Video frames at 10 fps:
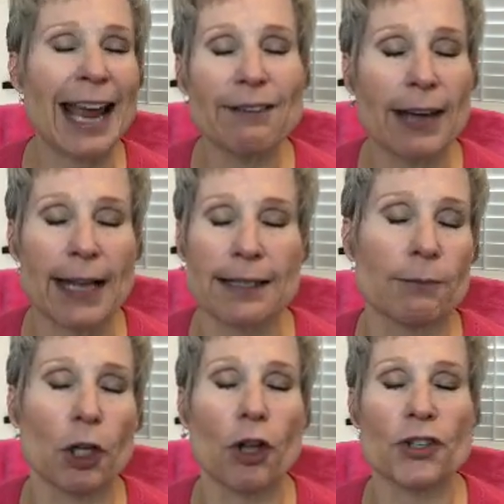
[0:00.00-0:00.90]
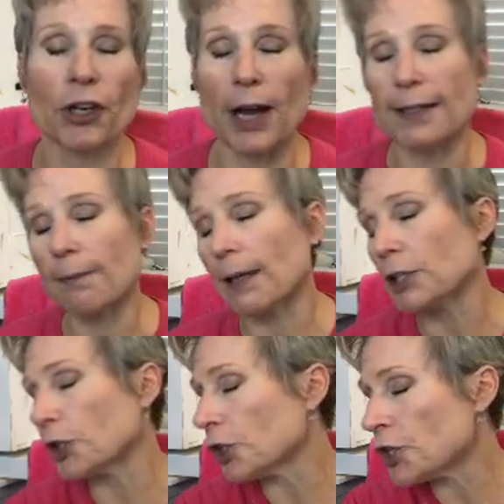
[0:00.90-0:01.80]
I even ask them to close their eyes. I'm like,
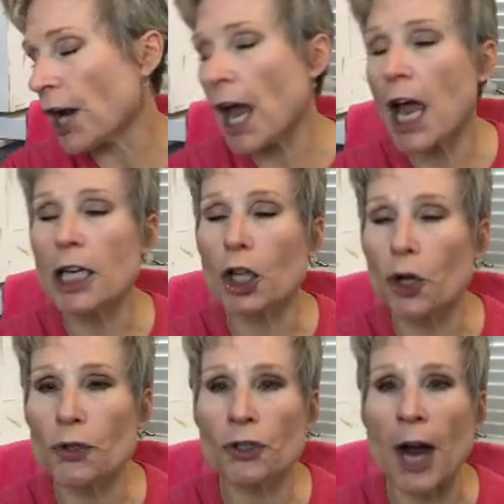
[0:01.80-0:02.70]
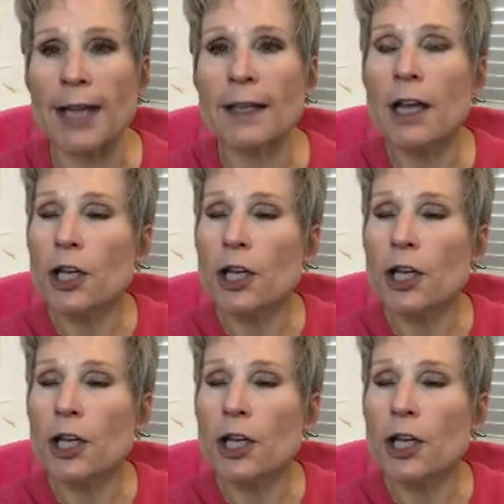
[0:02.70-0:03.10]
turn your head, close your eyes,